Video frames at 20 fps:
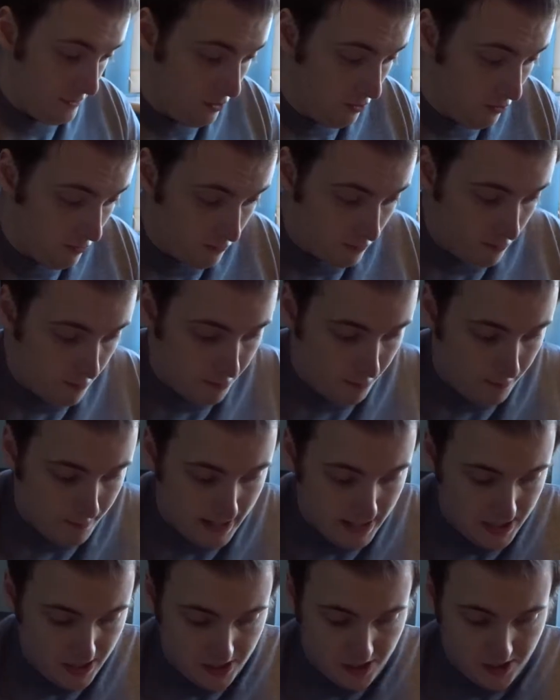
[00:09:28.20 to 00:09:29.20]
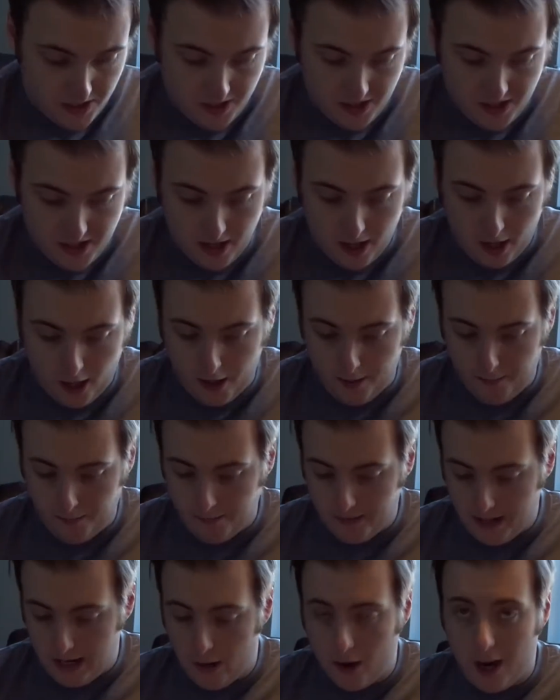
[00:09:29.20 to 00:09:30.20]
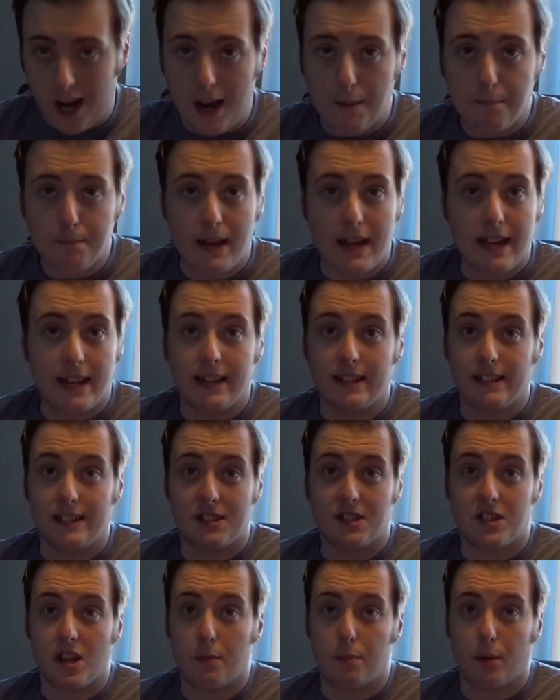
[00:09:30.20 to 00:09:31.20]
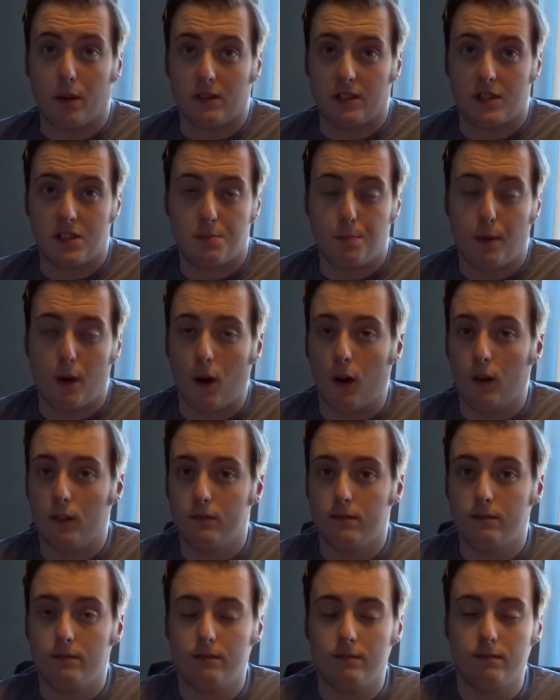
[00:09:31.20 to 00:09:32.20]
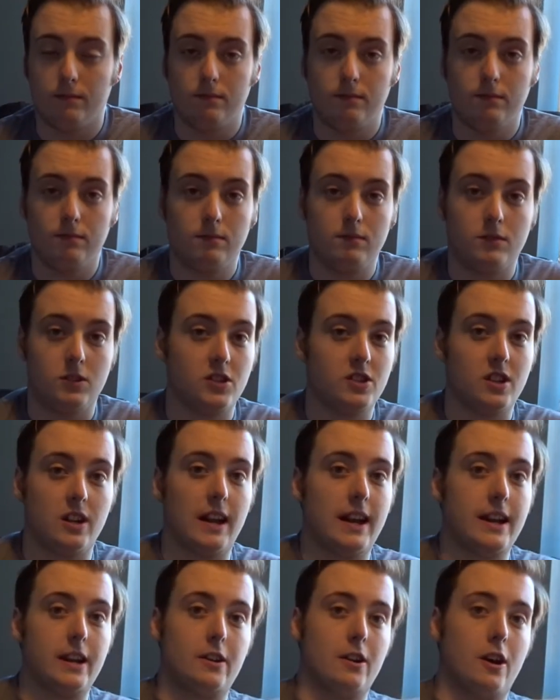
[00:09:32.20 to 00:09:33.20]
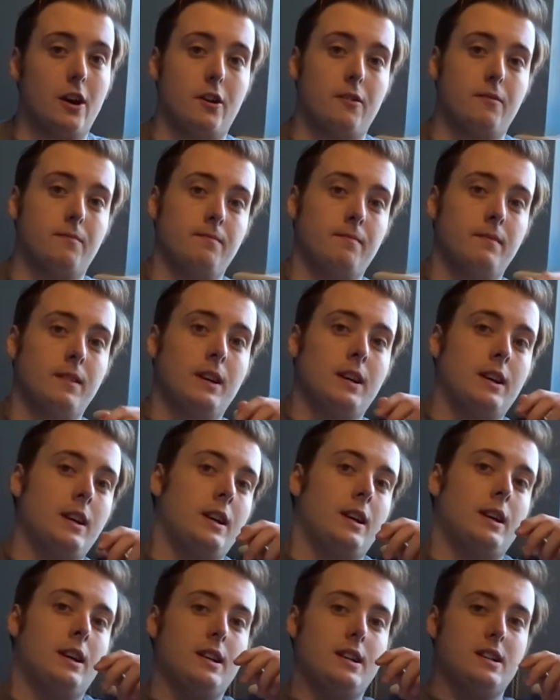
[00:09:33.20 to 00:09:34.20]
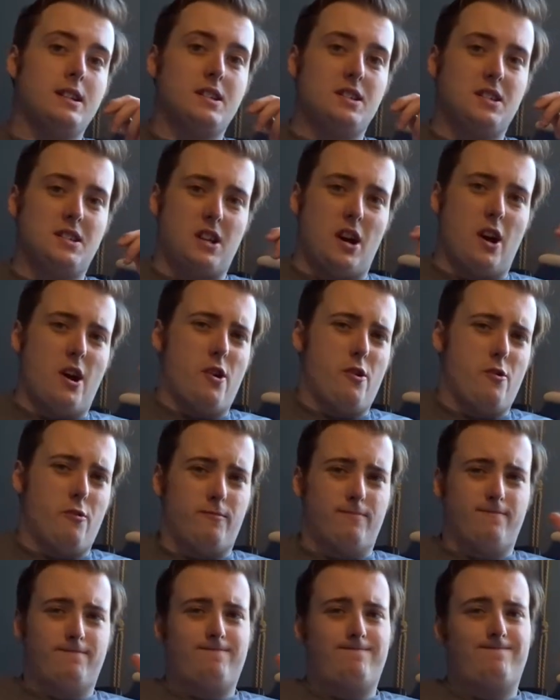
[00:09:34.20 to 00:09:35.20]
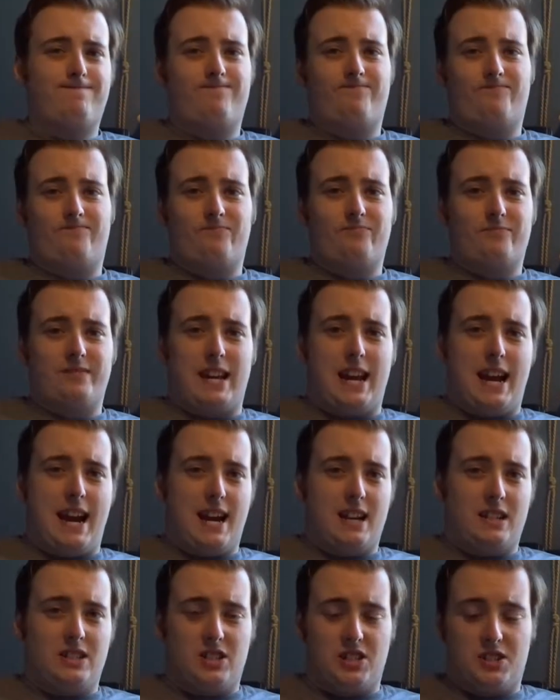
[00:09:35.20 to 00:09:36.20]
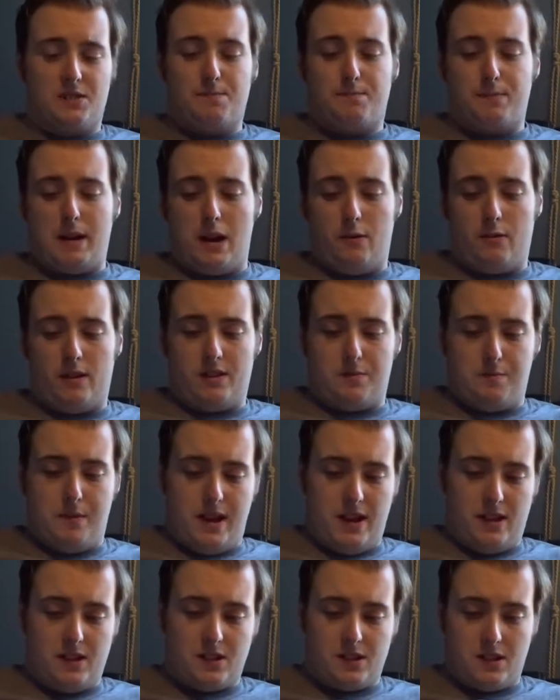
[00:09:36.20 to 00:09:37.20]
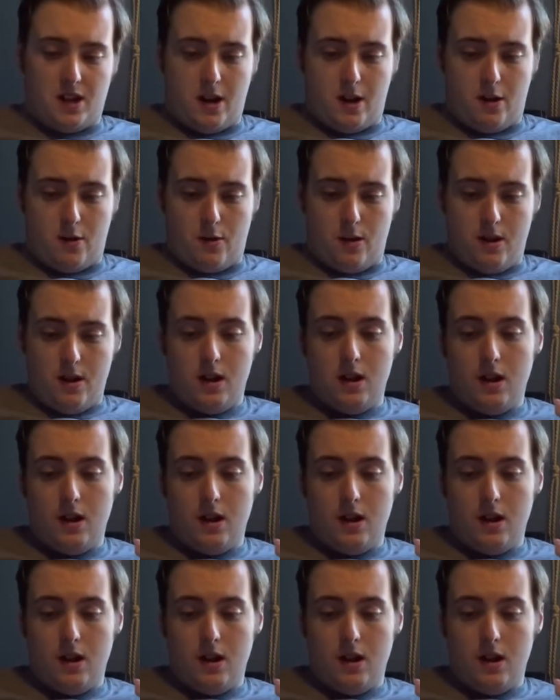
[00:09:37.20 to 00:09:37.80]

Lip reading: honourable mentions time. Now, I am making this up on the spot, just to let you know. So, yeah, just bear with me. So,